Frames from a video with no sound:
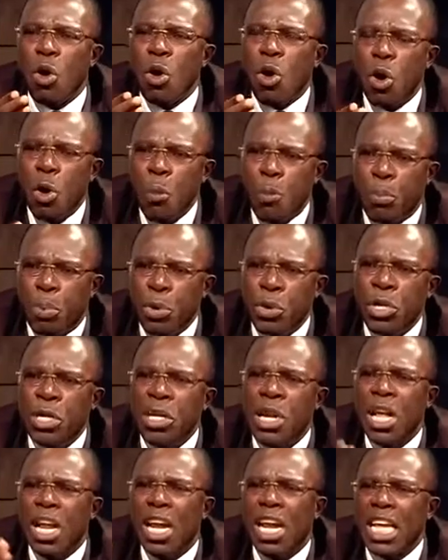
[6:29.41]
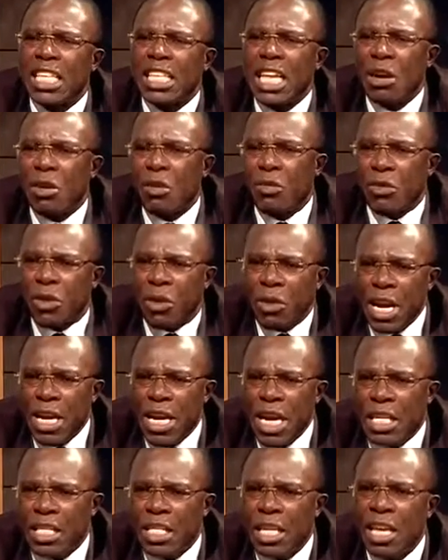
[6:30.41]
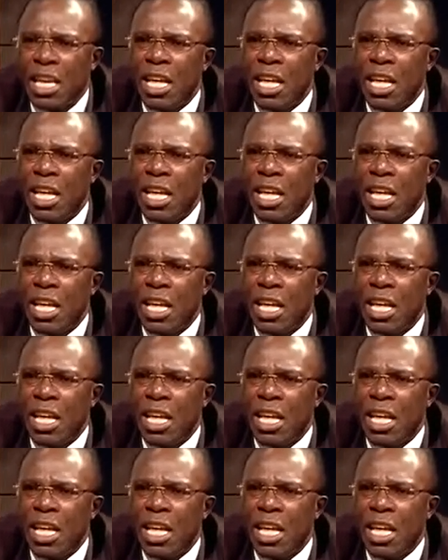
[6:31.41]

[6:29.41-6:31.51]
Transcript: open letter of credit,